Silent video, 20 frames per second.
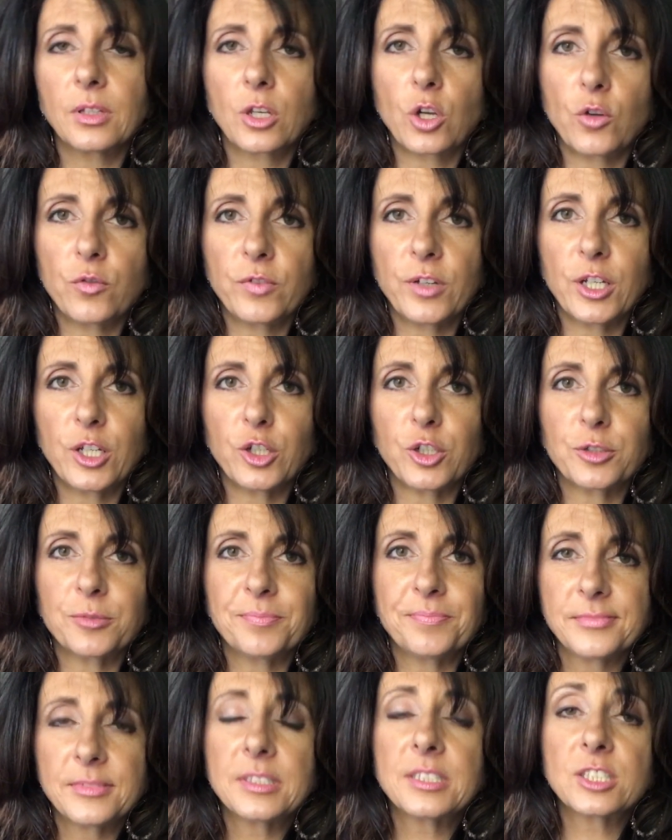Go figure.
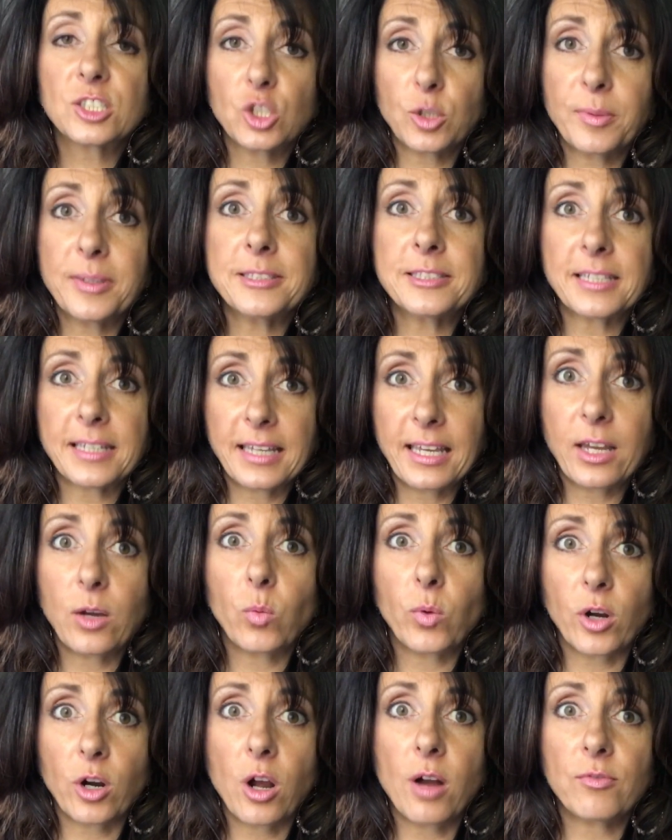Still means I can't
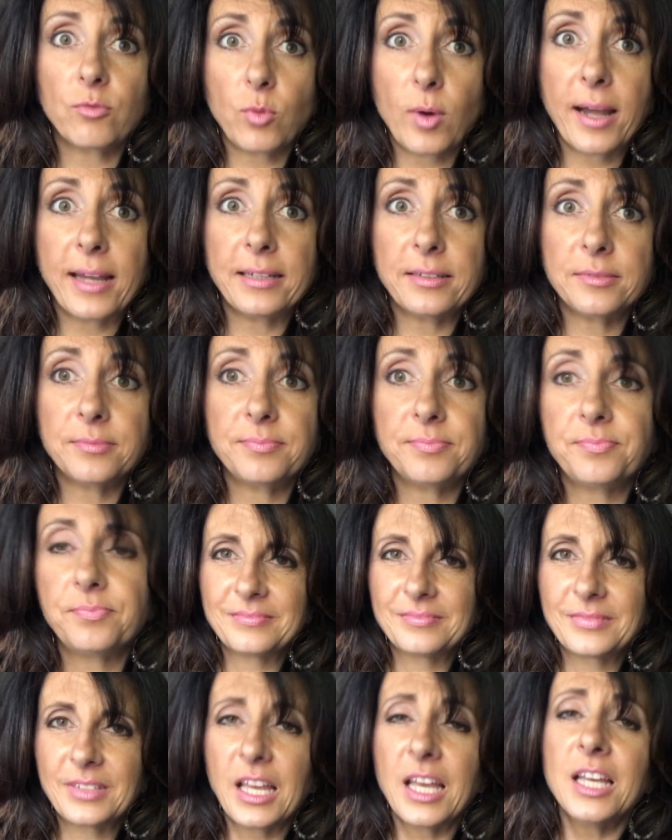wear off-white.
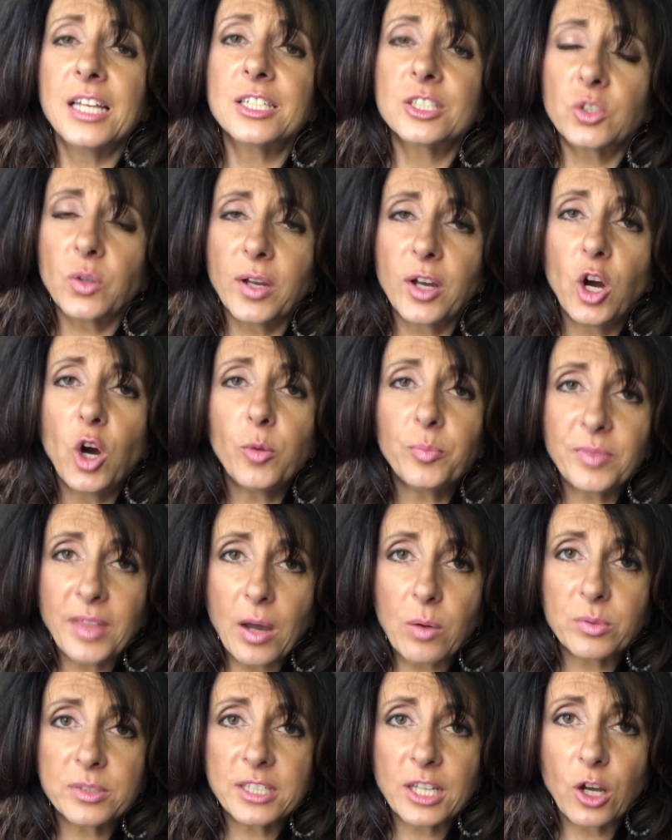So I hope
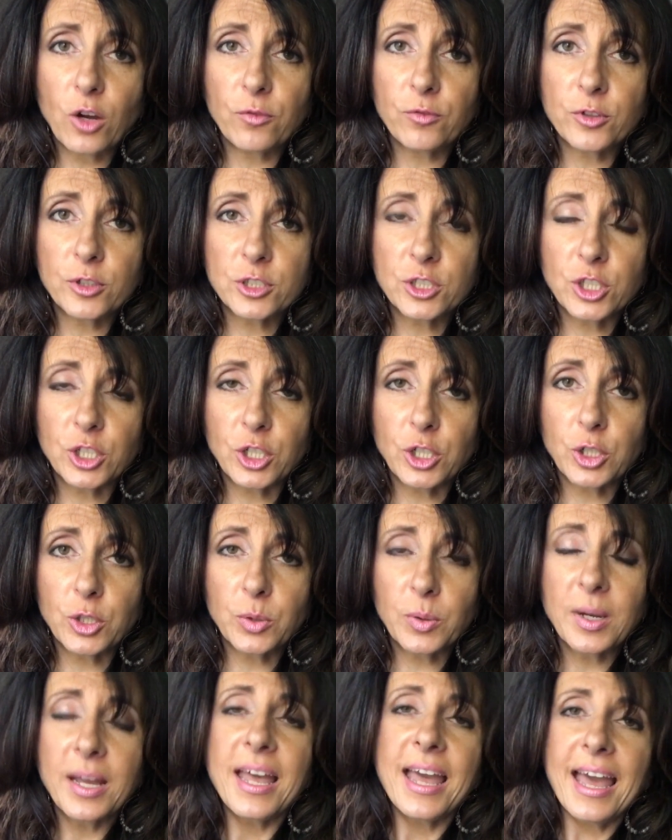that was helpful to
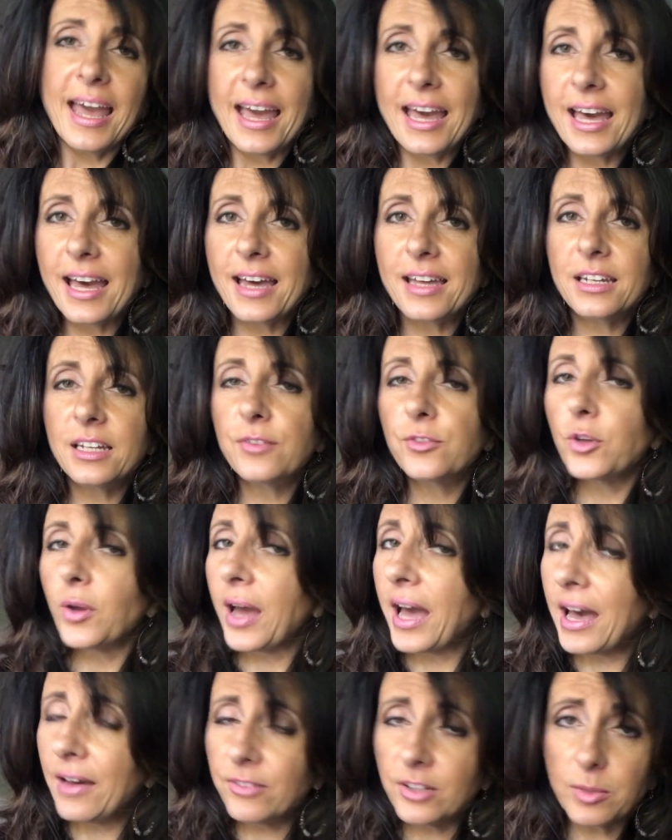you. And if you
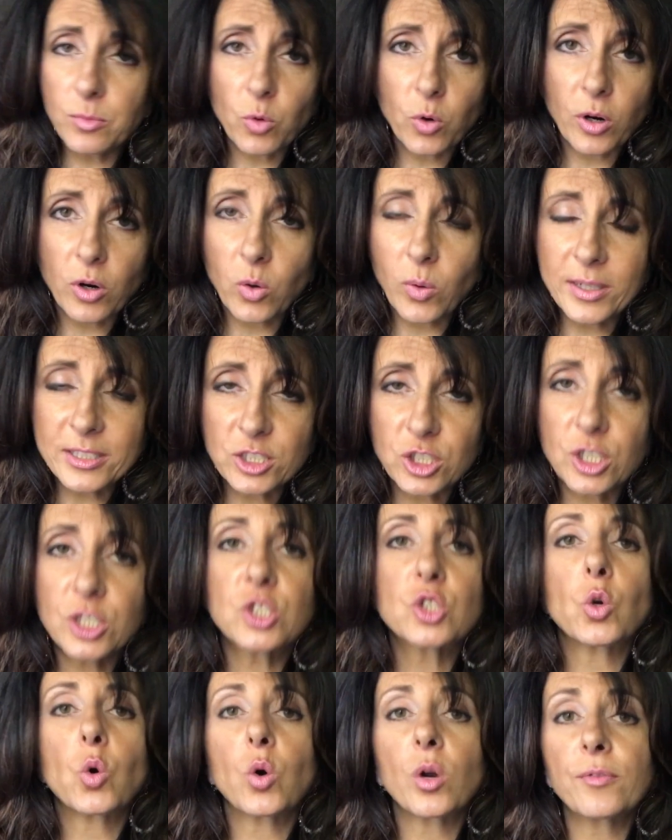have any more
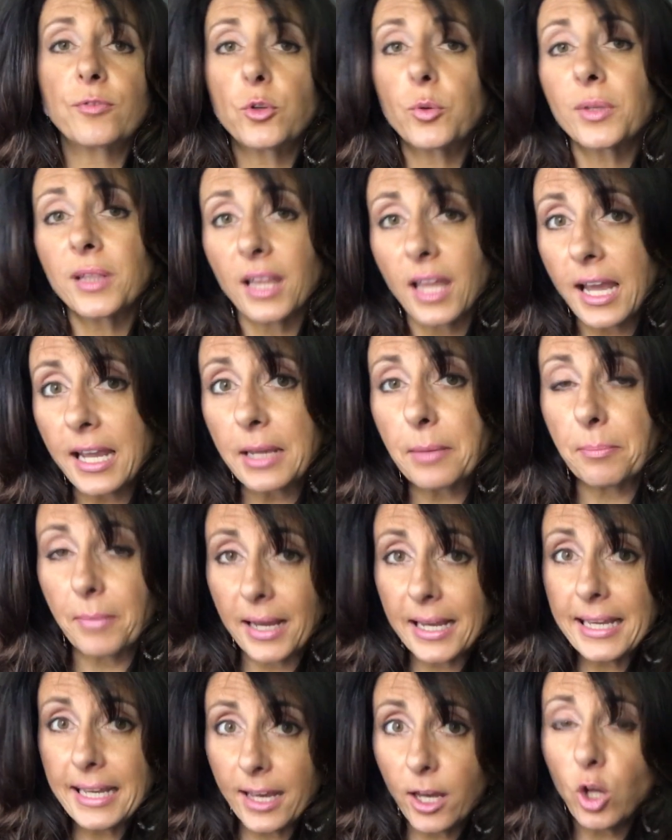questions, or if you would like
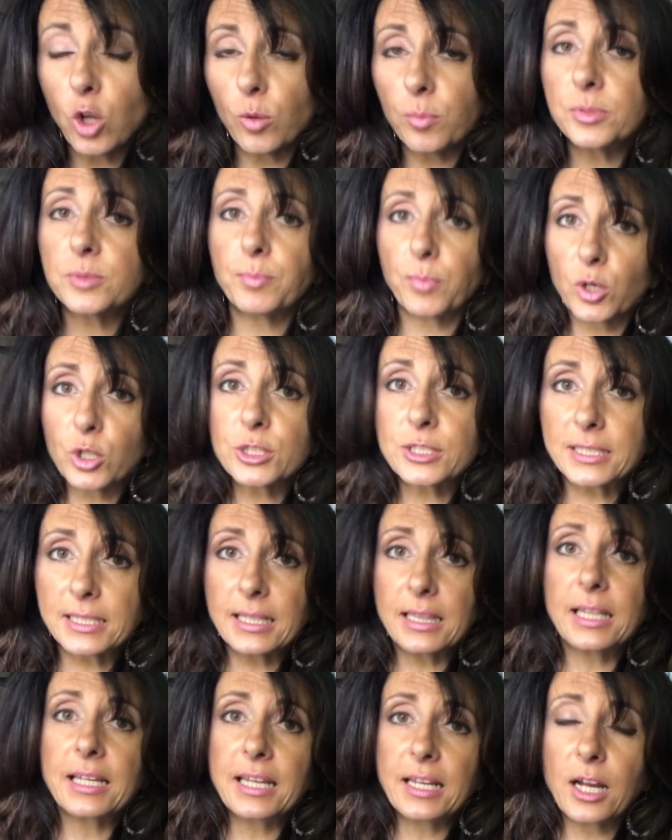my help
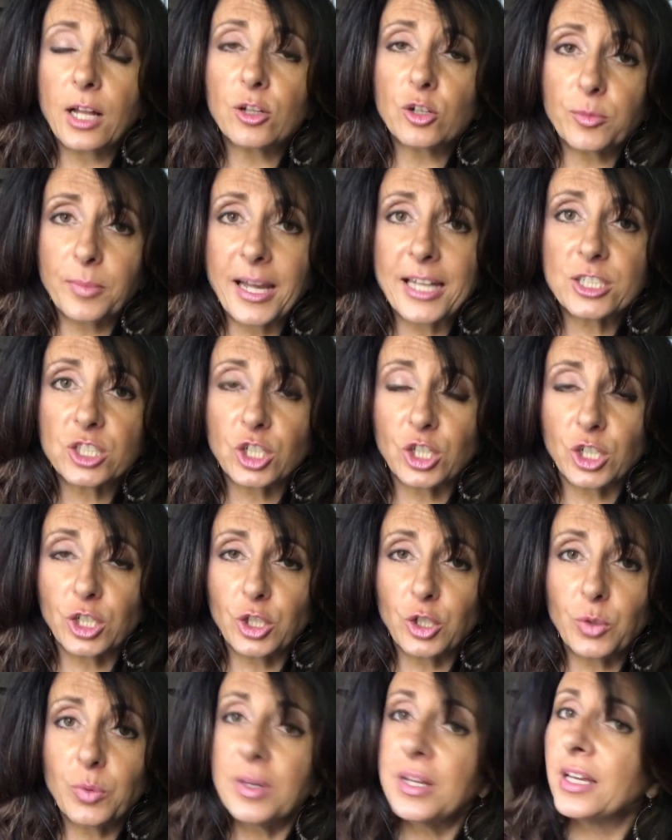personally color matching
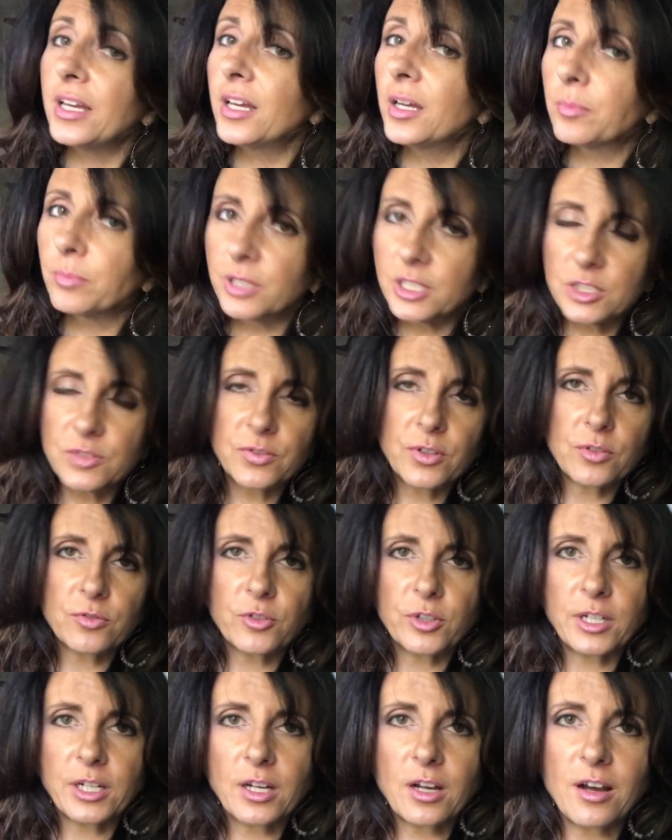you, please feel
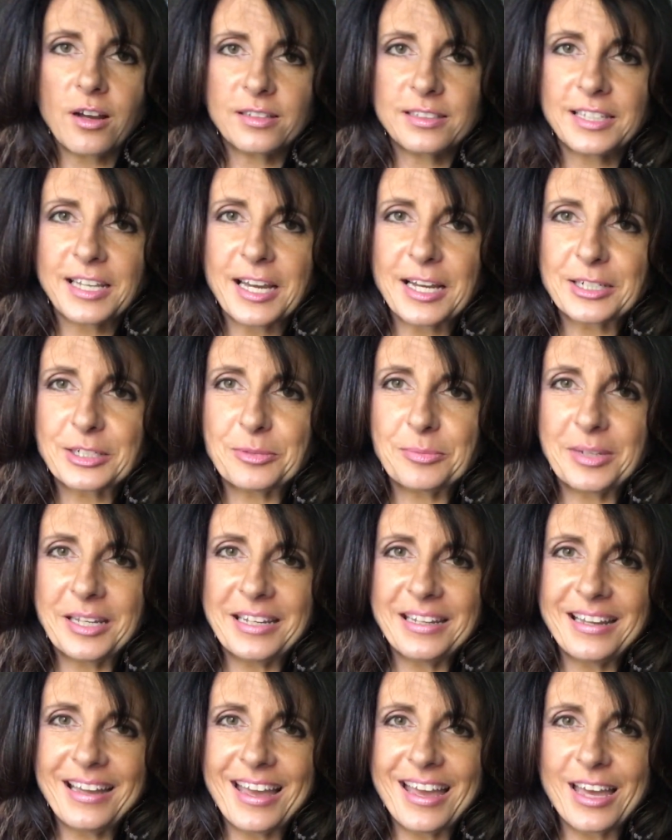free to contact
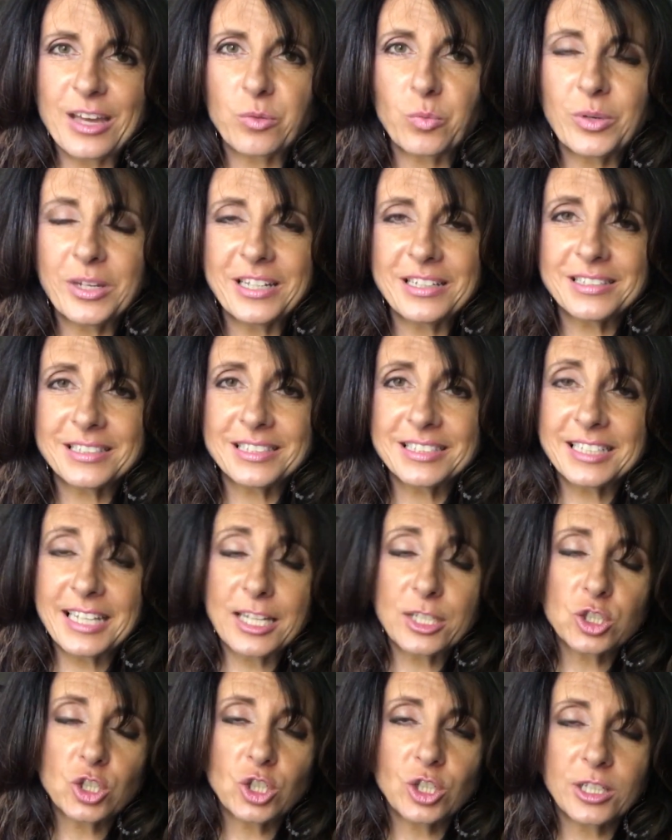me and we can
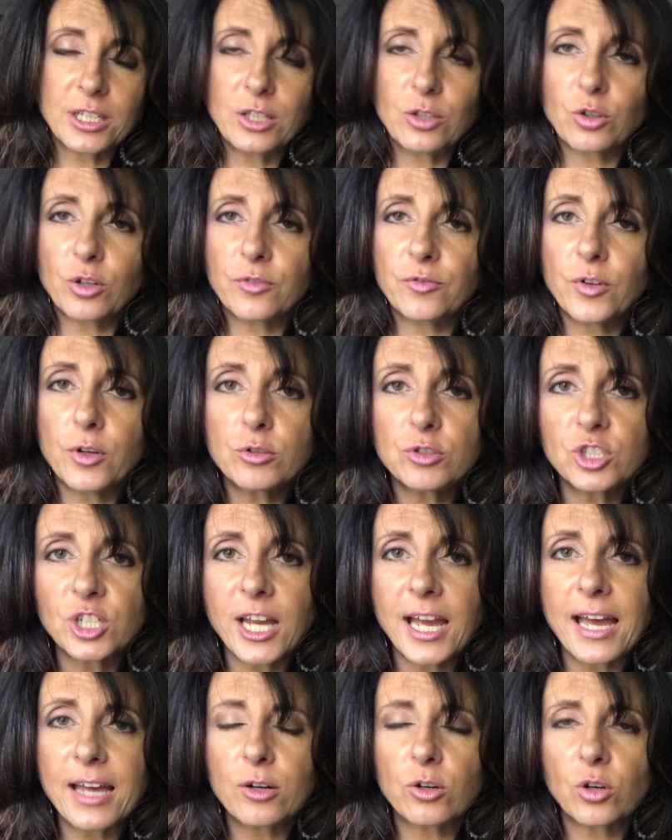schedule either a phone
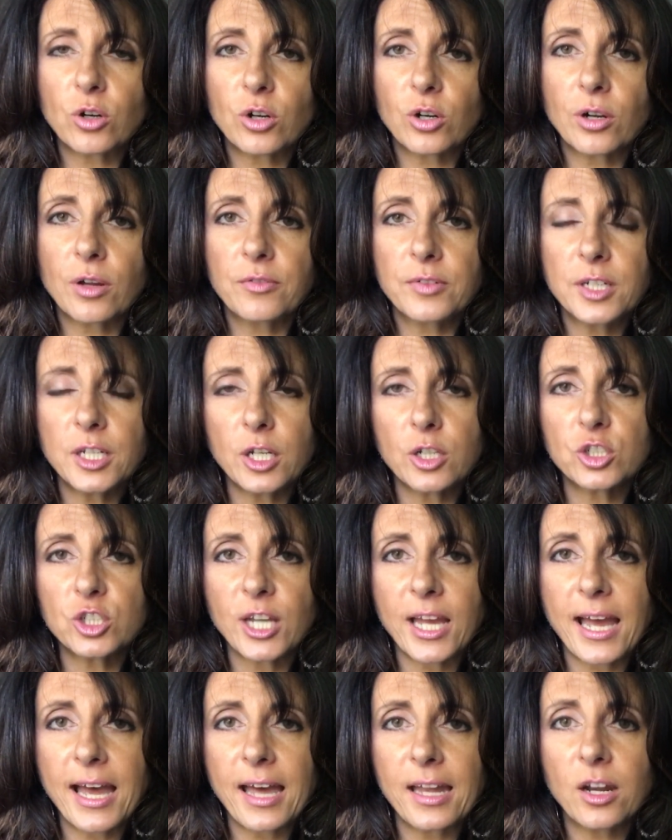chat or a video
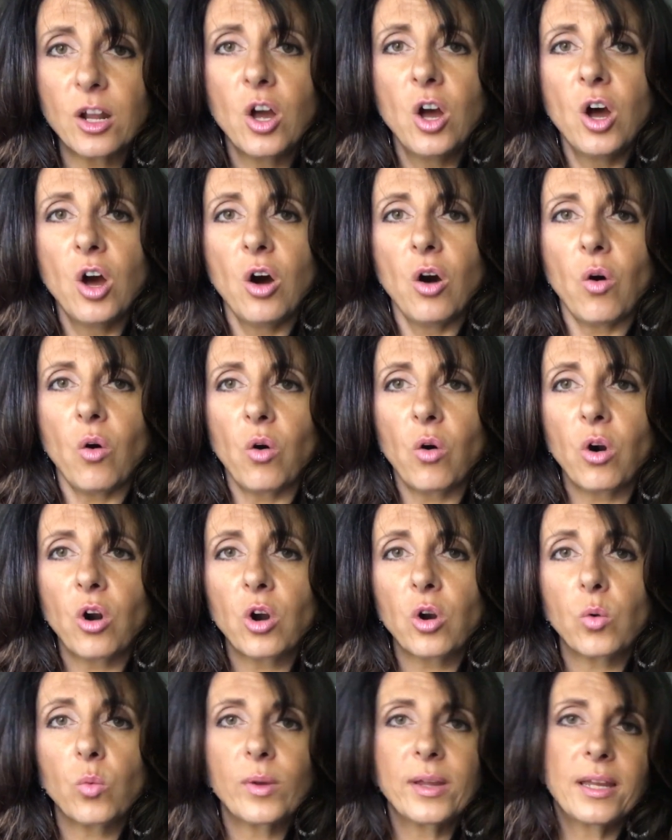chat,
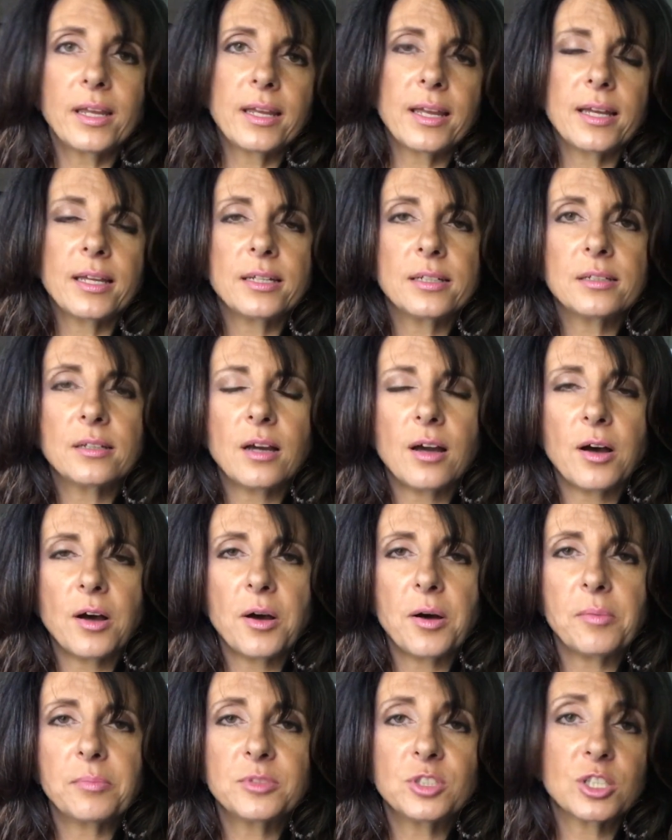or we can
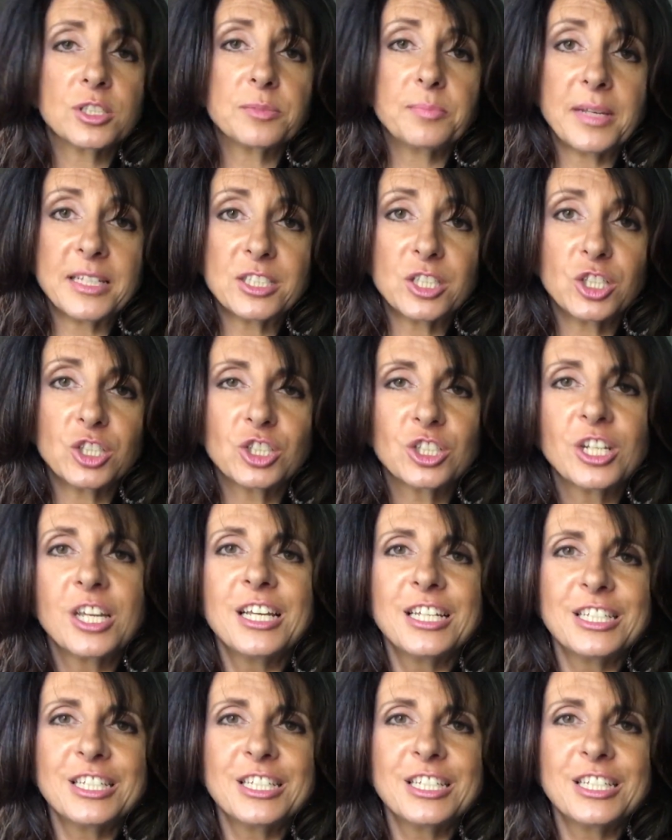just message.